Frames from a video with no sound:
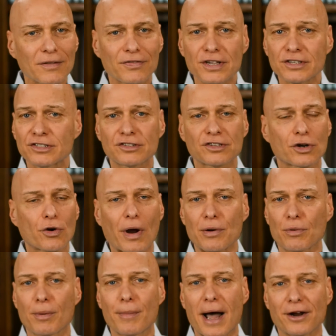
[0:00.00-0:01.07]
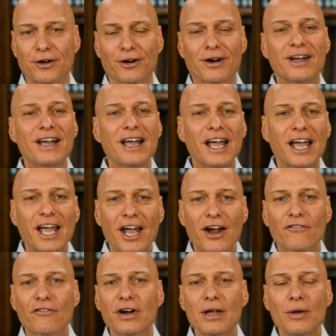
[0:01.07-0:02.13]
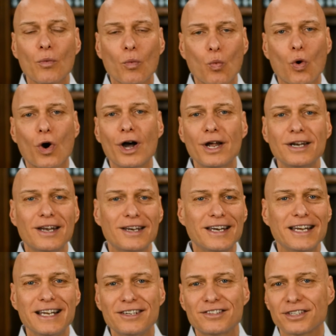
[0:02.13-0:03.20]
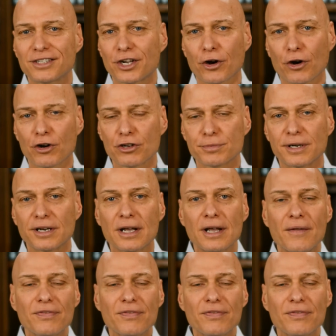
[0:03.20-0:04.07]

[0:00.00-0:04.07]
This is a great reminder. Everyone needs encouragement.